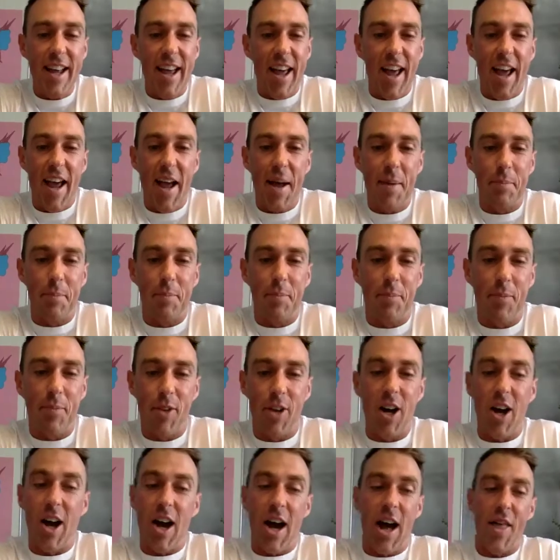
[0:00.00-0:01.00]

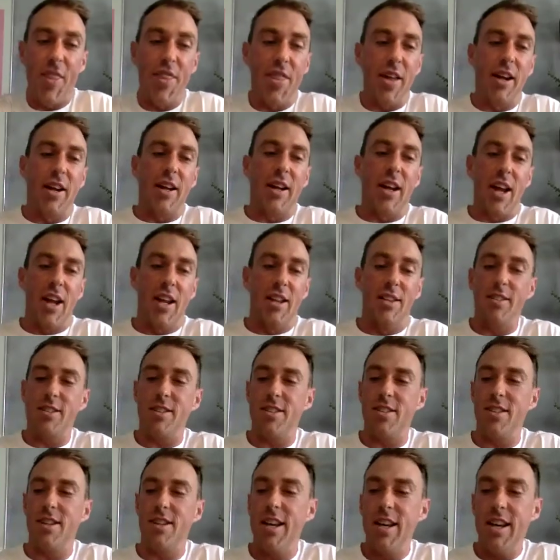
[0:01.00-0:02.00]
I think
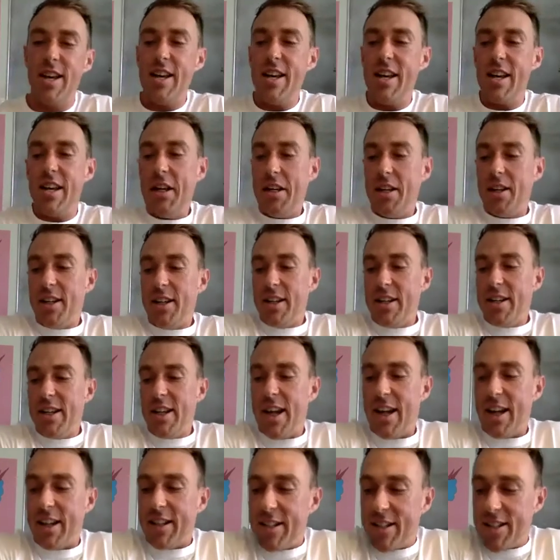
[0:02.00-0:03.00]
it's
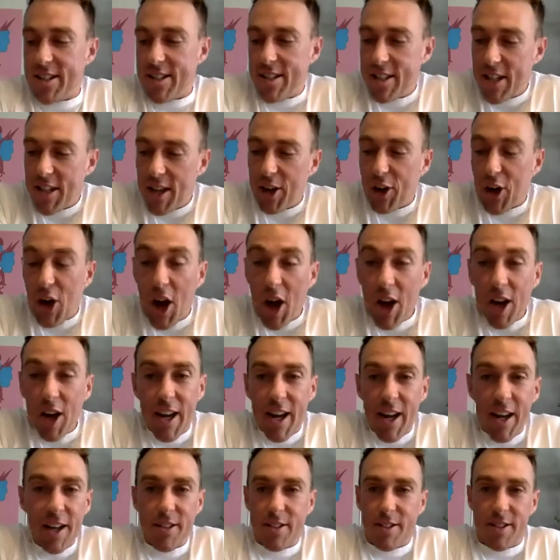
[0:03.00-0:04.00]
a lager
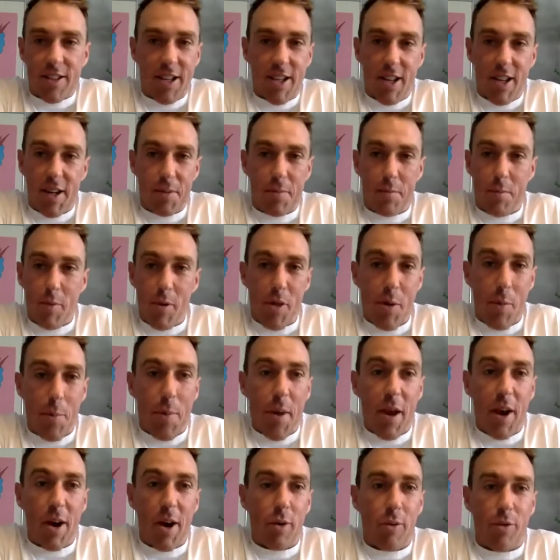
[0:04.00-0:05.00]
is the
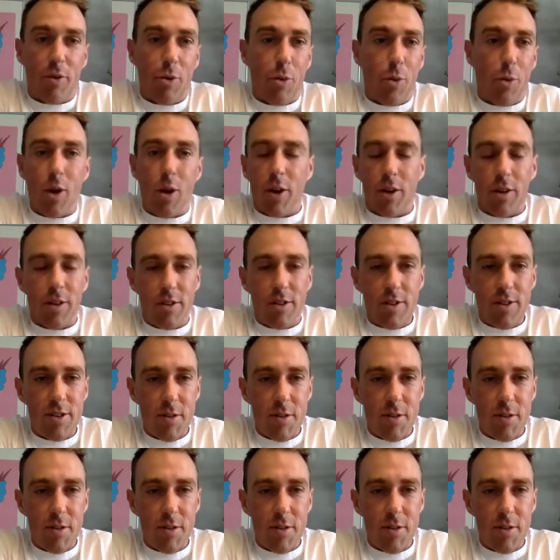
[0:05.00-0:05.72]
beer of the world.